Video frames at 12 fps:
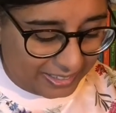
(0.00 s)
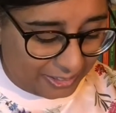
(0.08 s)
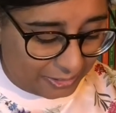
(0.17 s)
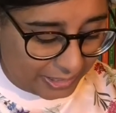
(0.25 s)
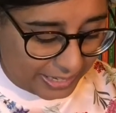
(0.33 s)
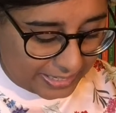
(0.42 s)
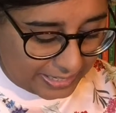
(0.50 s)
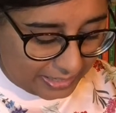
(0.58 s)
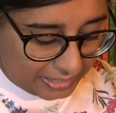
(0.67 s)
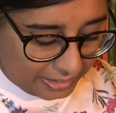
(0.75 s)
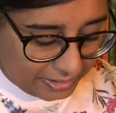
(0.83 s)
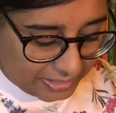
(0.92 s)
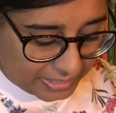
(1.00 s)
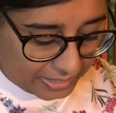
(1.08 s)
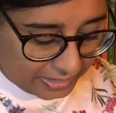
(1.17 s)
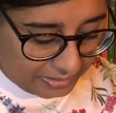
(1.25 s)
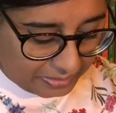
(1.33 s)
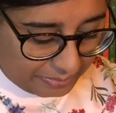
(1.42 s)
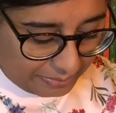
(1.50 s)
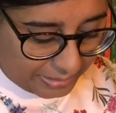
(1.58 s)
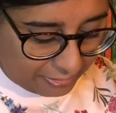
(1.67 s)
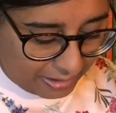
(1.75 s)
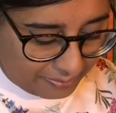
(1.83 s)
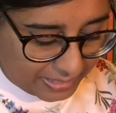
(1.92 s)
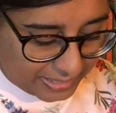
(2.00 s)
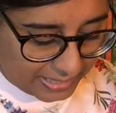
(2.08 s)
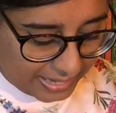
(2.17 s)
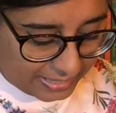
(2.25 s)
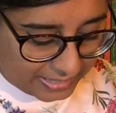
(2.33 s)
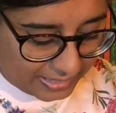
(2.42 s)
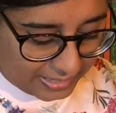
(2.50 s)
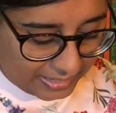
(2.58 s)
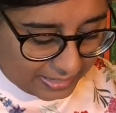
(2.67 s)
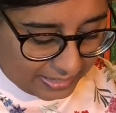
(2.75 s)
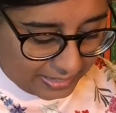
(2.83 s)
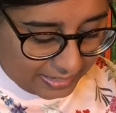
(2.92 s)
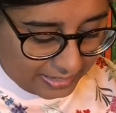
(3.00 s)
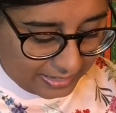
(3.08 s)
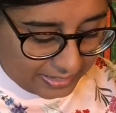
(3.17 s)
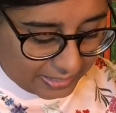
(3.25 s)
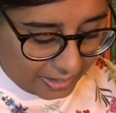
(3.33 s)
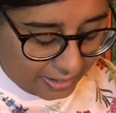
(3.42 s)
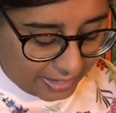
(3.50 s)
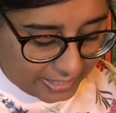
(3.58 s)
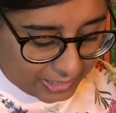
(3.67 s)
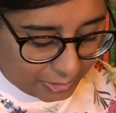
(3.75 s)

You're getting closer, Big Rabbit said, his eyes